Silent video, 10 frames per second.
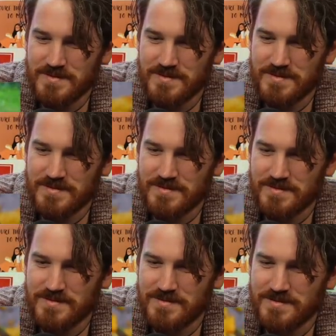
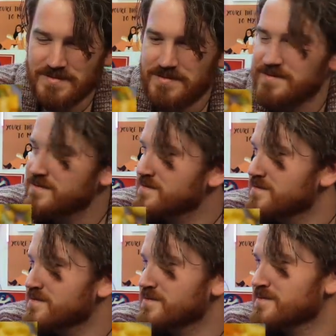
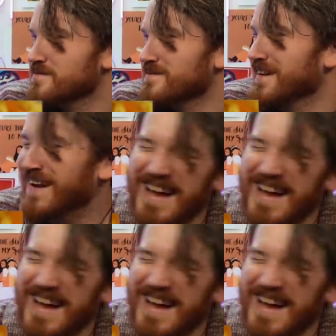The person shown says nothing.